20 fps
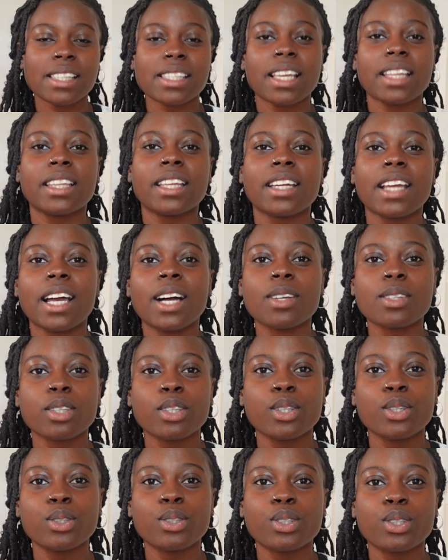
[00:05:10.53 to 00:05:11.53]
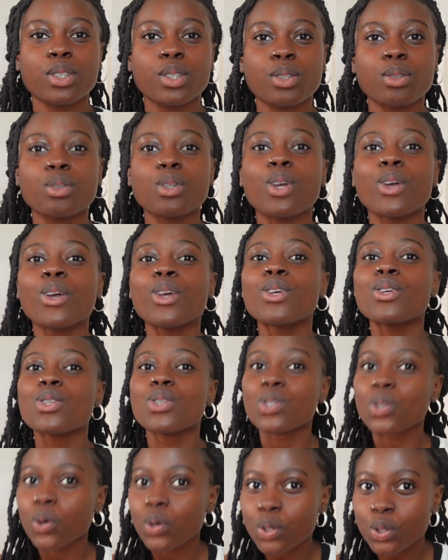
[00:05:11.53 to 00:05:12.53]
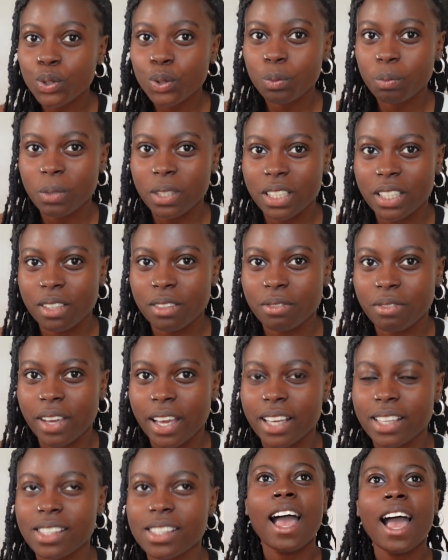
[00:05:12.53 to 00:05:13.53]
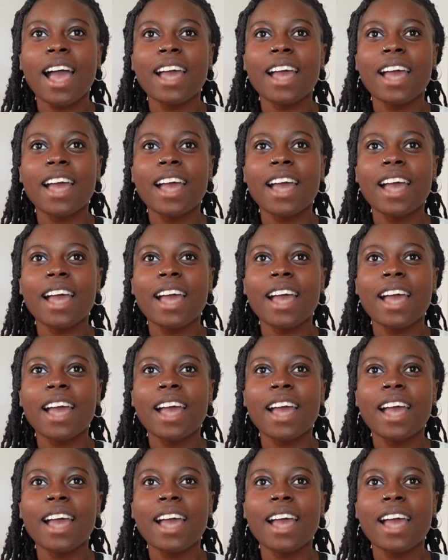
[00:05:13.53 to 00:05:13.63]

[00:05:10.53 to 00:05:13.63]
And then I also used to do social media fast.